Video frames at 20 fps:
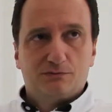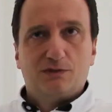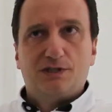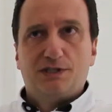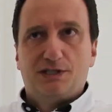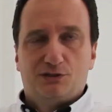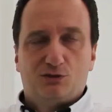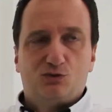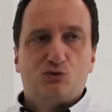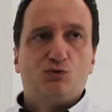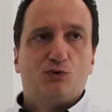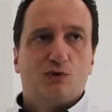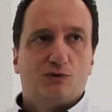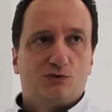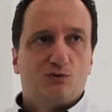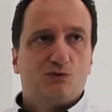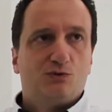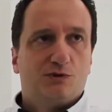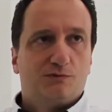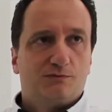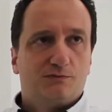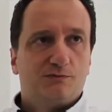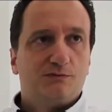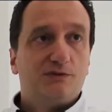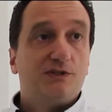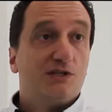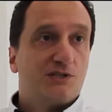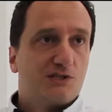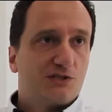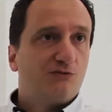lead to a
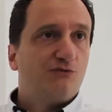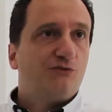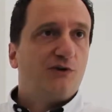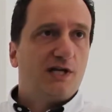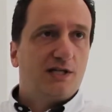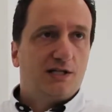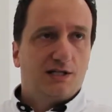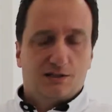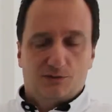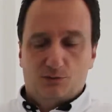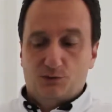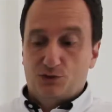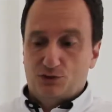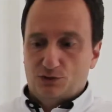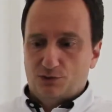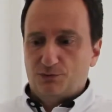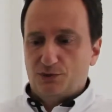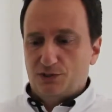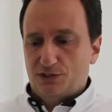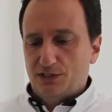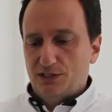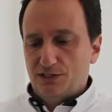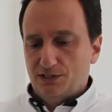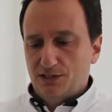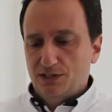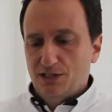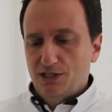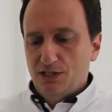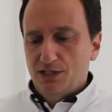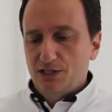disc failure, which obviously is
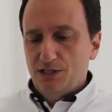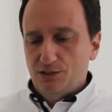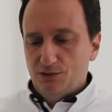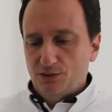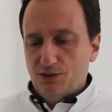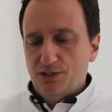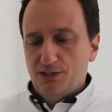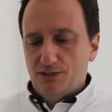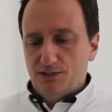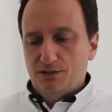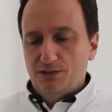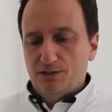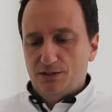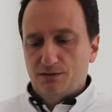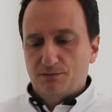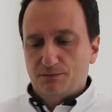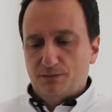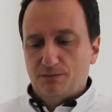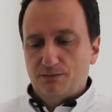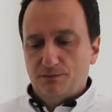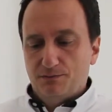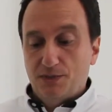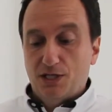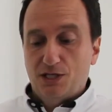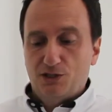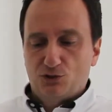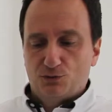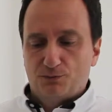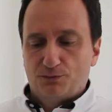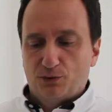a
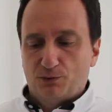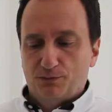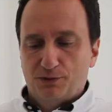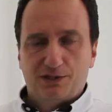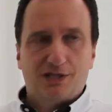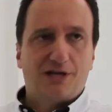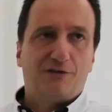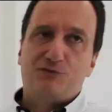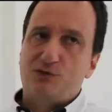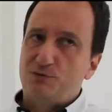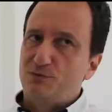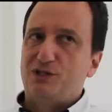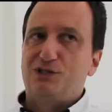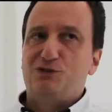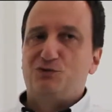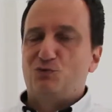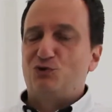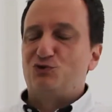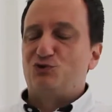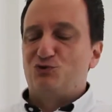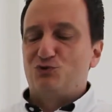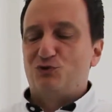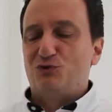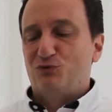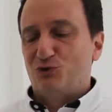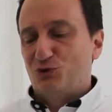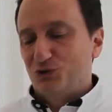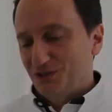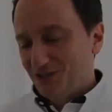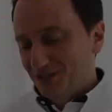major problem that everybody wants to
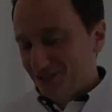avoid.